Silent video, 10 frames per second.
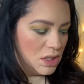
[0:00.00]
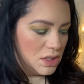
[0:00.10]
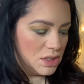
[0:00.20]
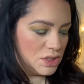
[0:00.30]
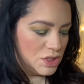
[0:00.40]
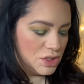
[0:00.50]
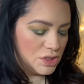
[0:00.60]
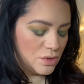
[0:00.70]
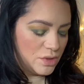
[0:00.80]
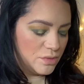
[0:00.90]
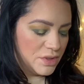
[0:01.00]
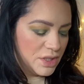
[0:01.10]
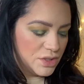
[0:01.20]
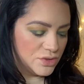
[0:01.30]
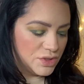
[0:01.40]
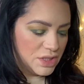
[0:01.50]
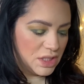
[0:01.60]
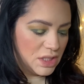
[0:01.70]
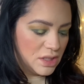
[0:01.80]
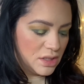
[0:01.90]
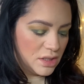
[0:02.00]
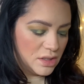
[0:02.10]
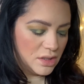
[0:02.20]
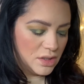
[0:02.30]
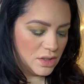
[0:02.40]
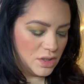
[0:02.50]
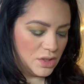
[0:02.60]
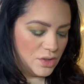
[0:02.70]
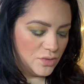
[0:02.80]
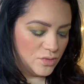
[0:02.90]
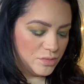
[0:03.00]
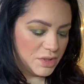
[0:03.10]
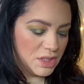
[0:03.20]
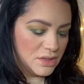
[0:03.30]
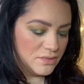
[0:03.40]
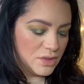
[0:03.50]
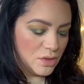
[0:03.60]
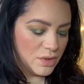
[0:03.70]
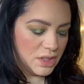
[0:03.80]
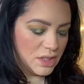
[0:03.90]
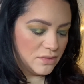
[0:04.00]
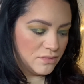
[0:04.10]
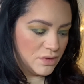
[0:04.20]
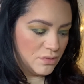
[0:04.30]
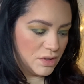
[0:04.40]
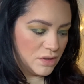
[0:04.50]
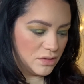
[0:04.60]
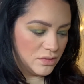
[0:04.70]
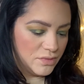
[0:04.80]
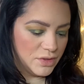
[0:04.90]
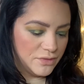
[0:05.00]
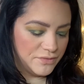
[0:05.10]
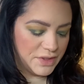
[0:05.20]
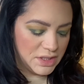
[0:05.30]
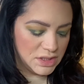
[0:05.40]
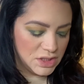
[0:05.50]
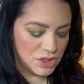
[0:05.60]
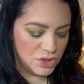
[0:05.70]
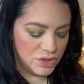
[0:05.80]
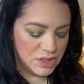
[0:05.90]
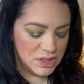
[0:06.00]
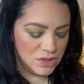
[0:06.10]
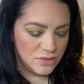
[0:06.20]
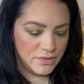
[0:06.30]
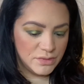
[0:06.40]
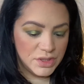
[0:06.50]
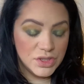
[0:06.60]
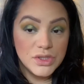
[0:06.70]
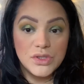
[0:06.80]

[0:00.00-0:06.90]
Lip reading: that she's going with underneath from kind of going everywhere all over her face, because she already did her foundation.